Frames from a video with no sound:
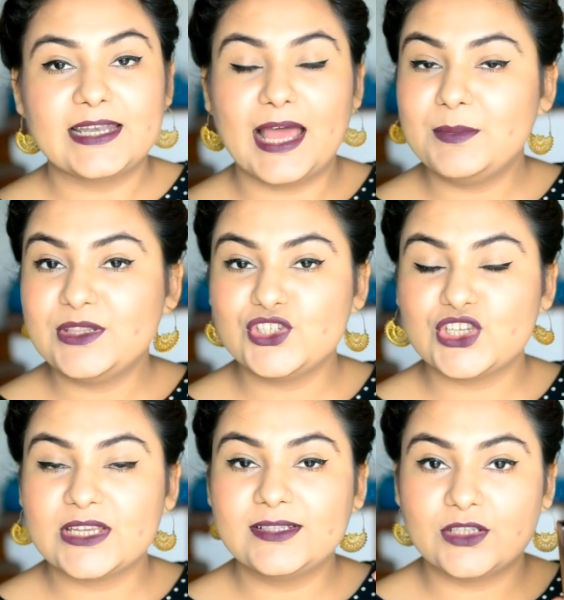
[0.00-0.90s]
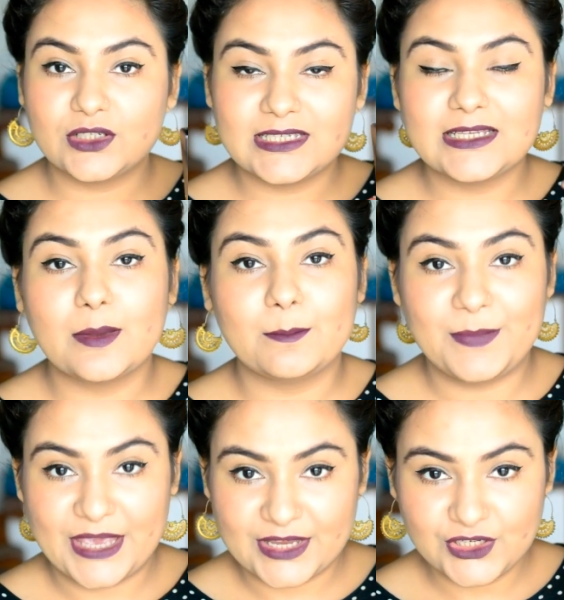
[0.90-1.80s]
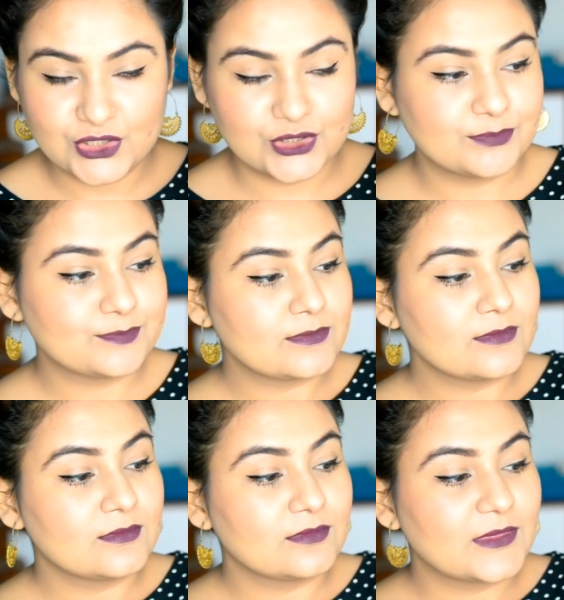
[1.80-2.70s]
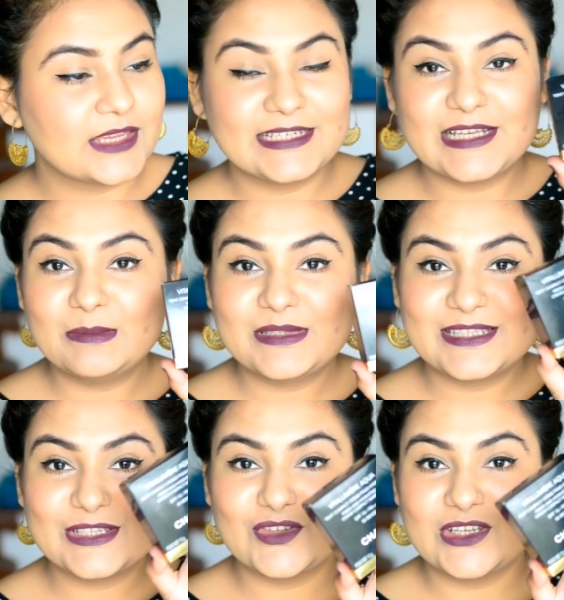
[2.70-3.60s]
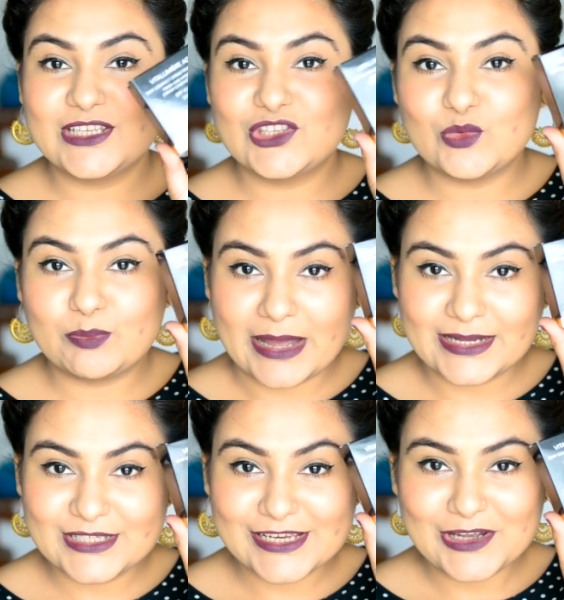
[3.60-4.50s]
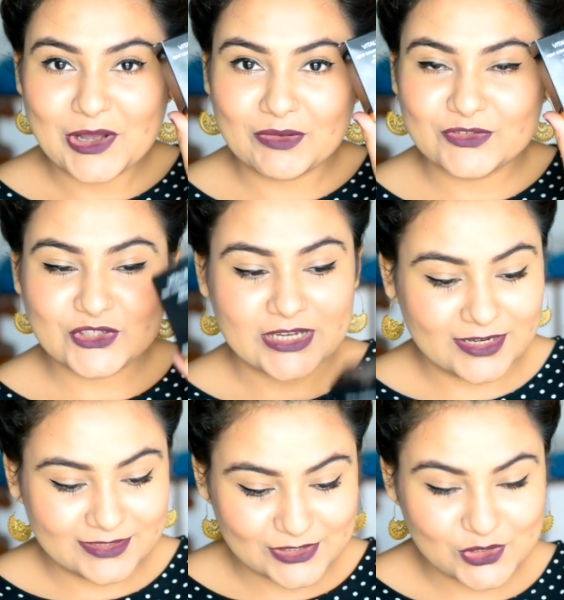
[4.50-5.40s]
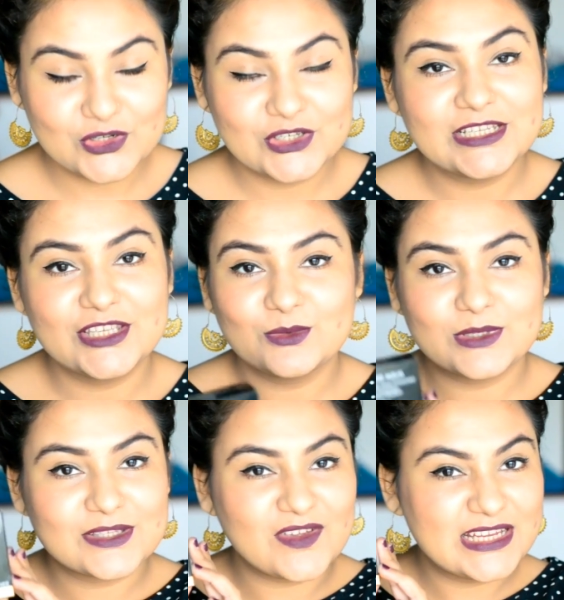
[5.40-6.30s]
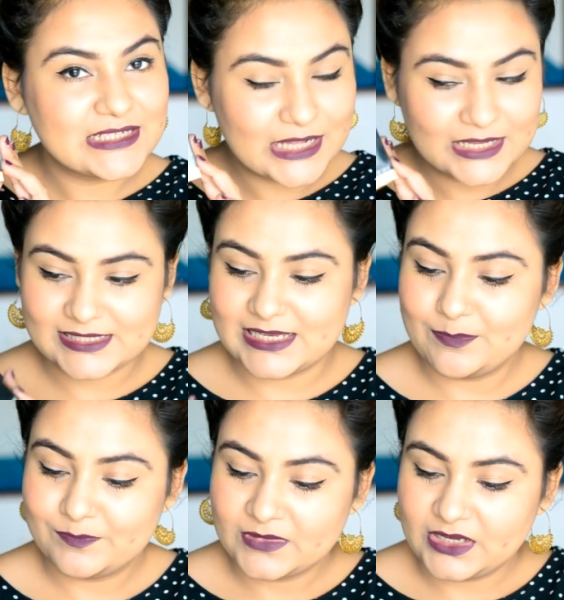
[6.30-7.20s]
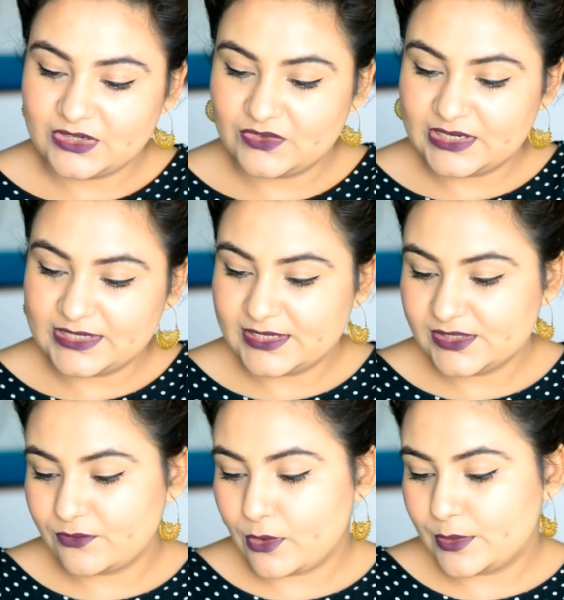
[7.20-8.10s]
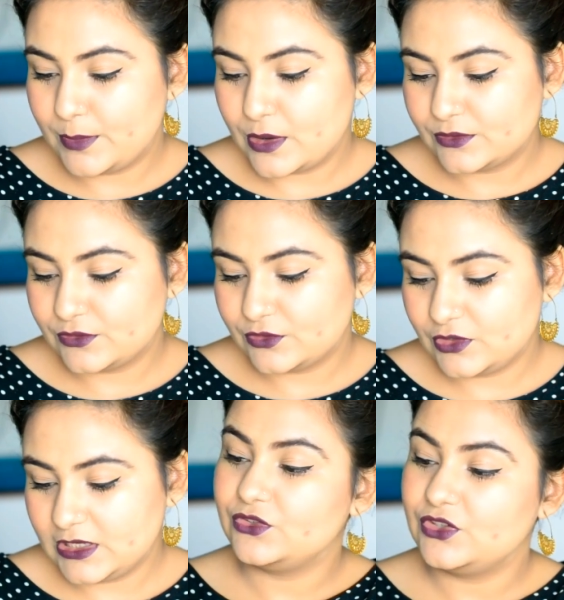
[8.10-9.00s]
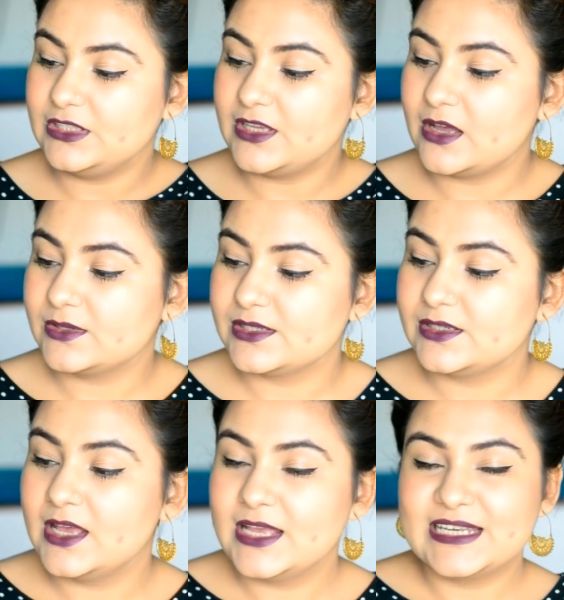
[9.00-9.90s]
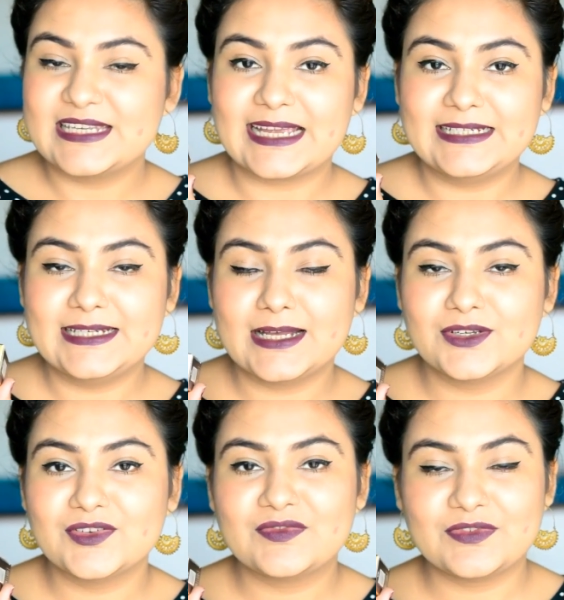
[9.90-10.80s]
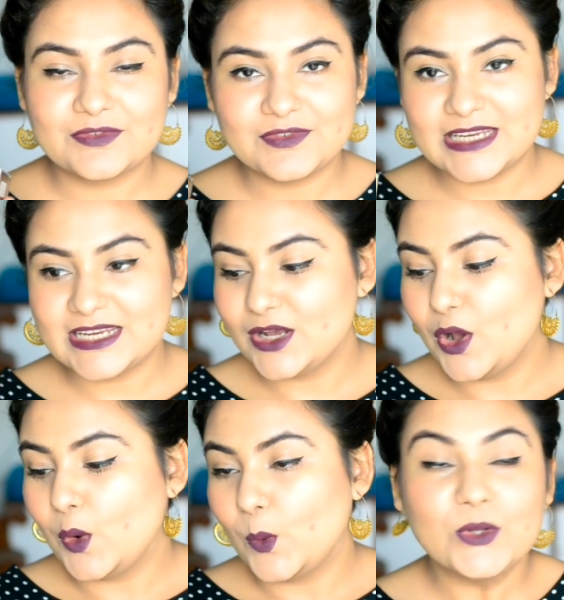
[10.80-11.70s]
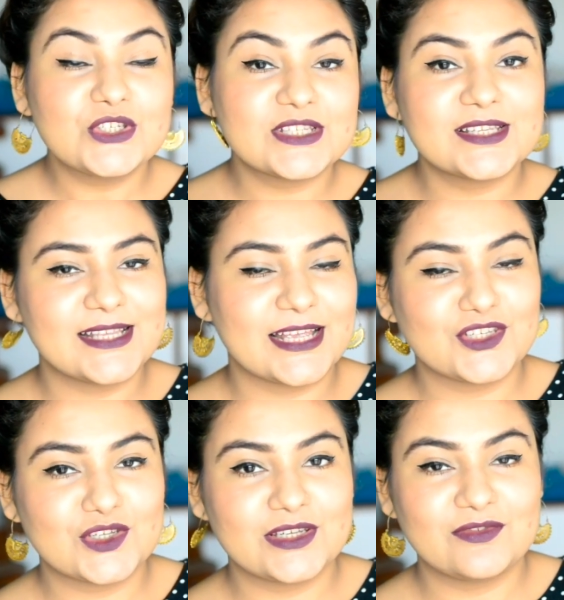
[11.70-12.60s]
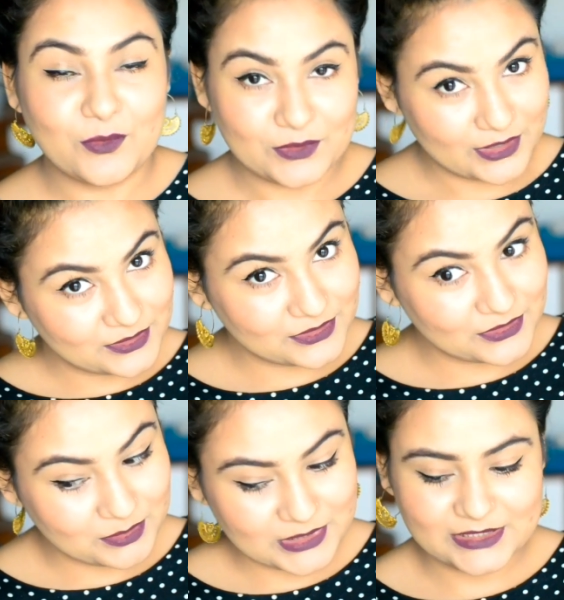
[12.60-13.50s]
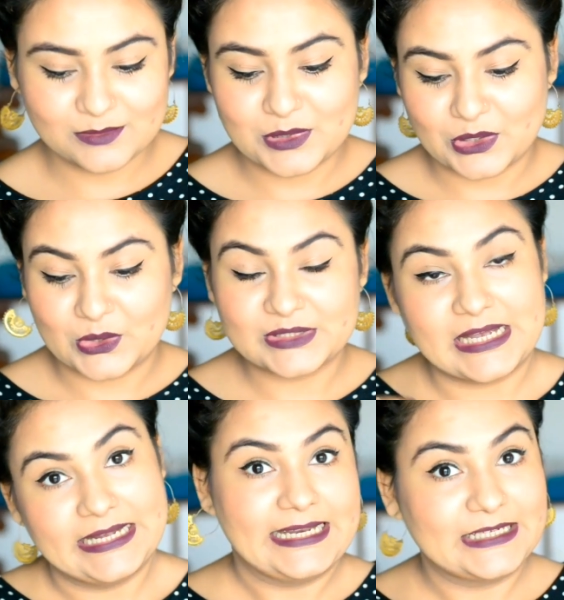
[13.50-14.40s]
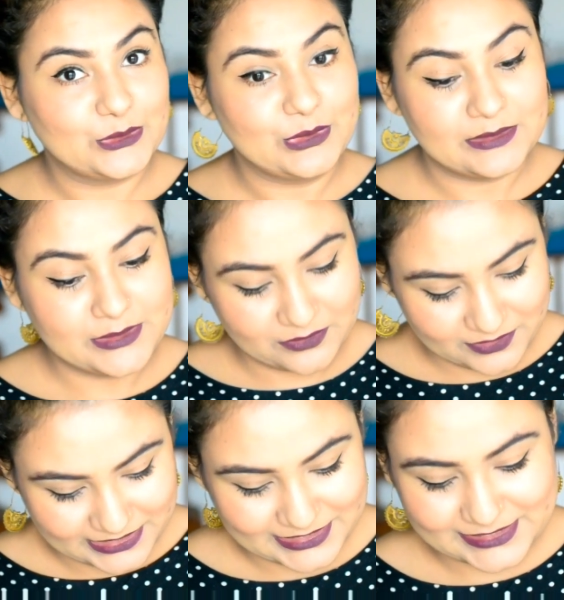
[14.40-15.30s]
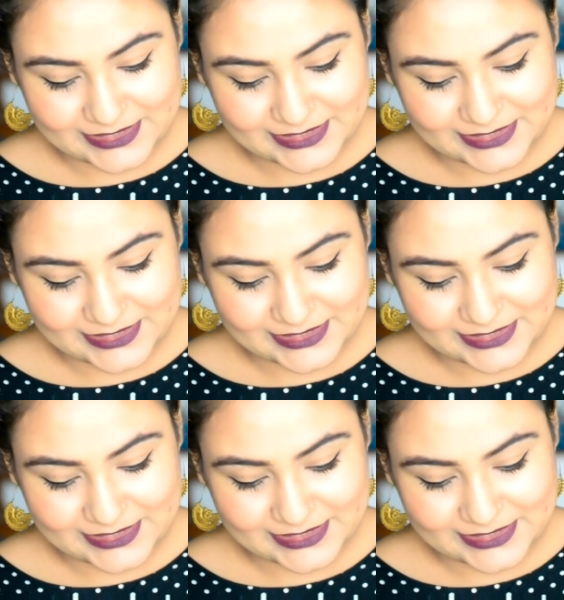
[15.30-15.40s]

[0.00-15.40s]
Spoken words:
and I'm in the shade 30 beige. It comes in this really cute packaging of Chanel. It's not really cute, it's very classy. It retails for about, this was for 3,950, which is essentially 4,000 rupees because I like to round up